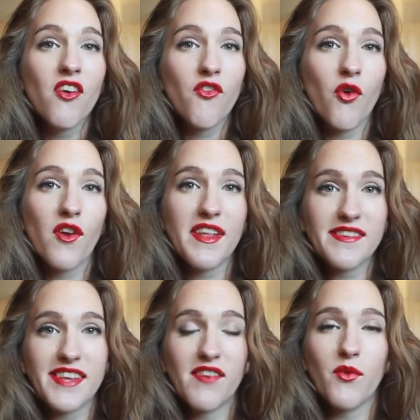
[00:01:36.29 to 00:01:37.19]
for
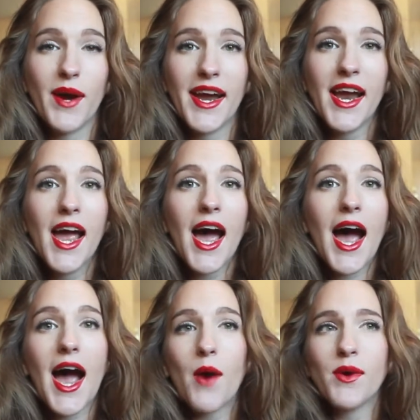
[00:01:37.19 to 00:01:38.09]
this giveaway,
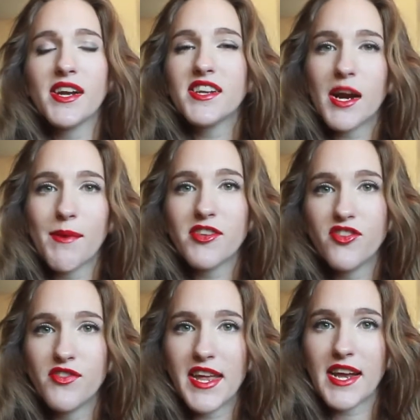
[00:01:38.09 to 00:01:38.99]
I want to talk about
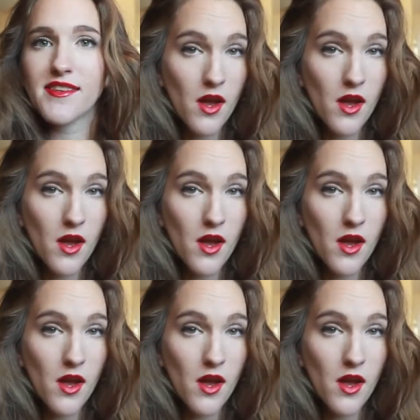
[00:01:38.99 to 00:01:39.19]
two things.